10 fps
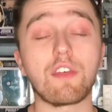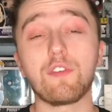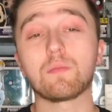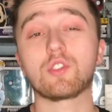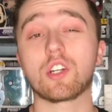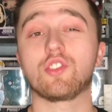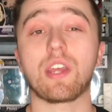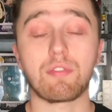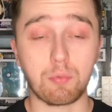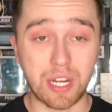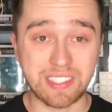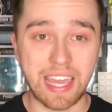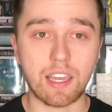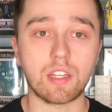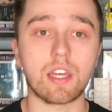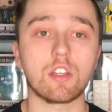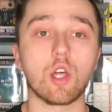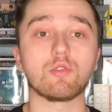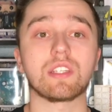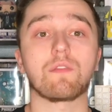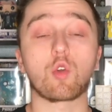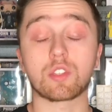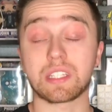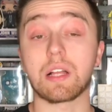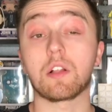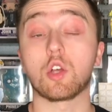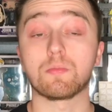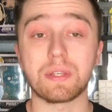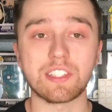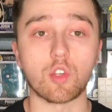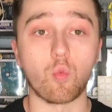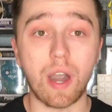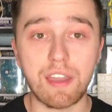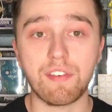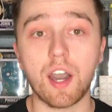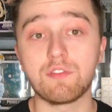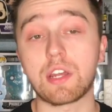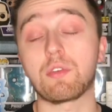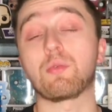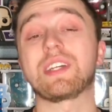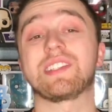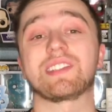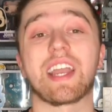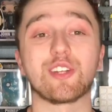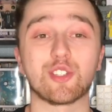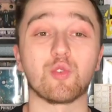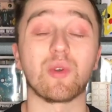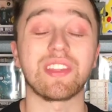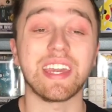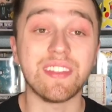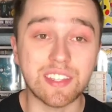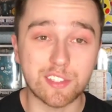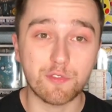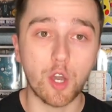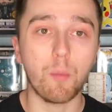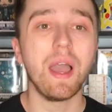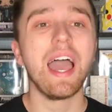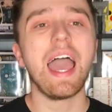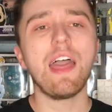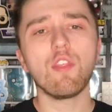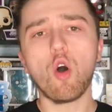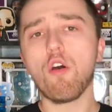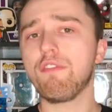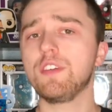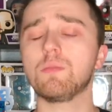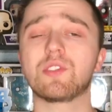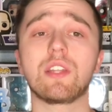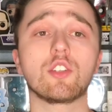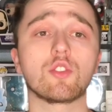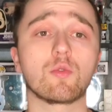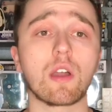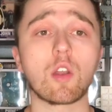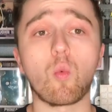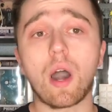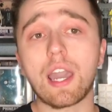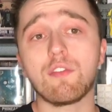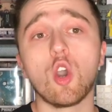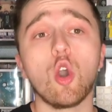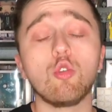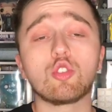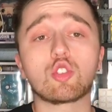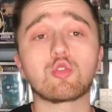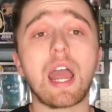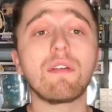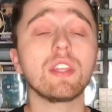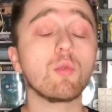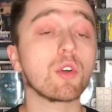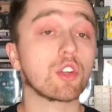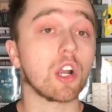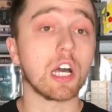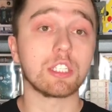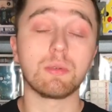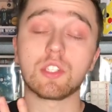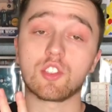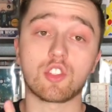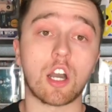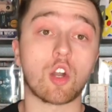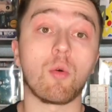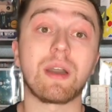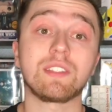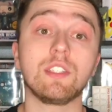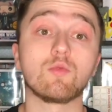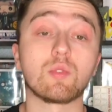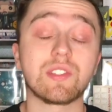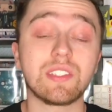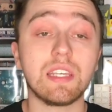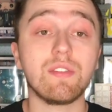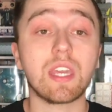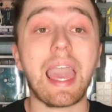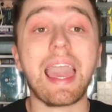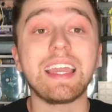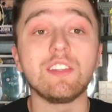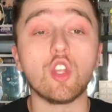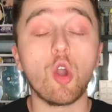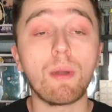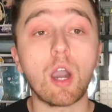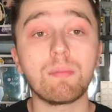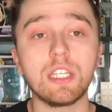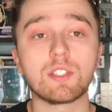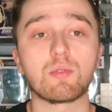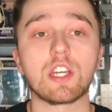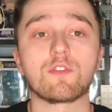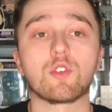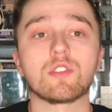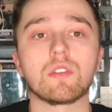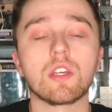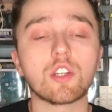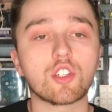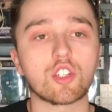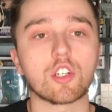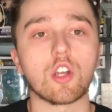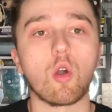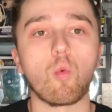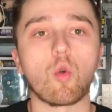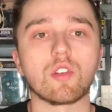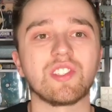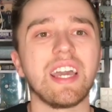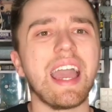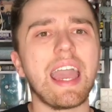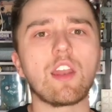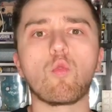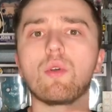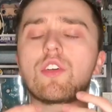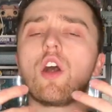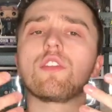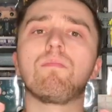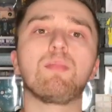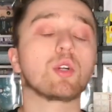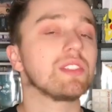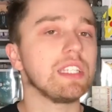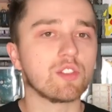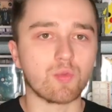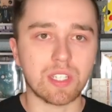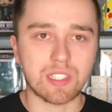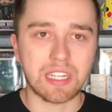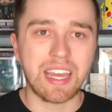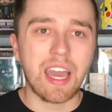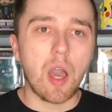The film stars Jeffrey Pryce and Glenn Close, and of course, Glenn Close plays the wife of Jeffrey Pryce's character within this film. And the whole film centers around a wife who's traveling with her husband to Stockholm as he's receiving a Nobel Peace Prize for his literature awards and with all the books he's written.